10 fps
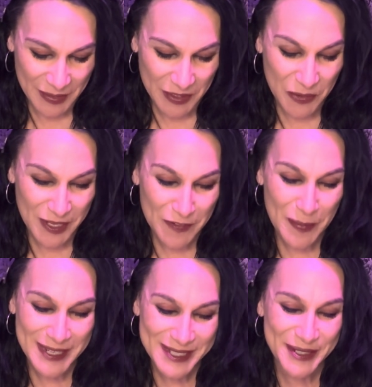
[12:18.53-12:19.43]
Queen of
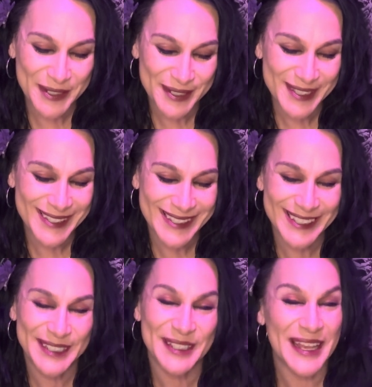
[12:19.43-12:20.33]
Pentacles,
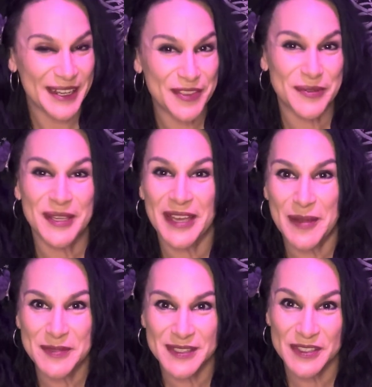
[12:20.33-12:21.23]
and a Three of
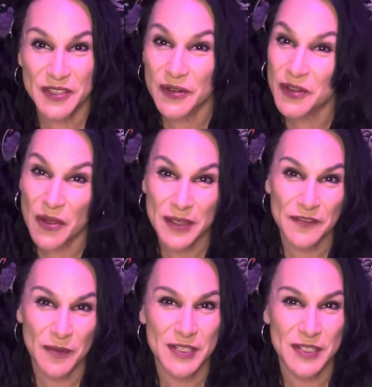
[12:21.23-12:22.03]
Cups. So you're going from a